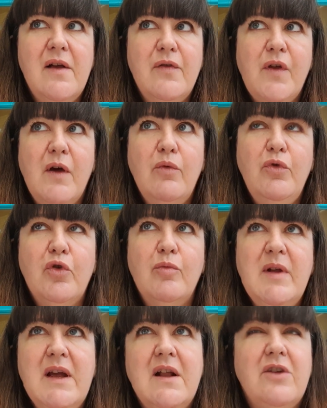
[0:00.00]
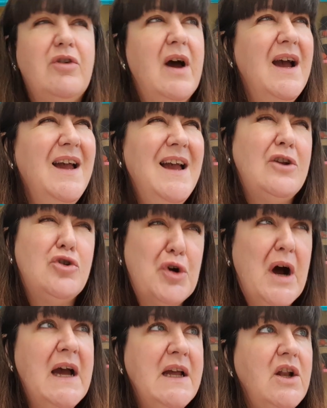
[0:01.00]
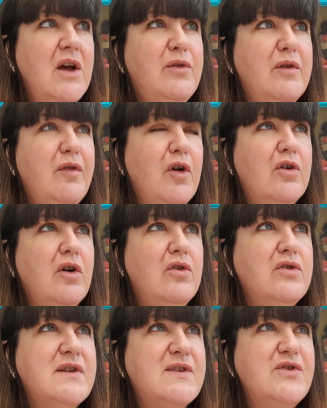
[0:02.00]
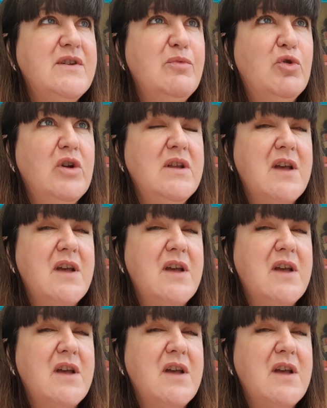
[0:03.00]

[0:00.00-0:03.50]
So normally I try and load the vlog on Sunday morning.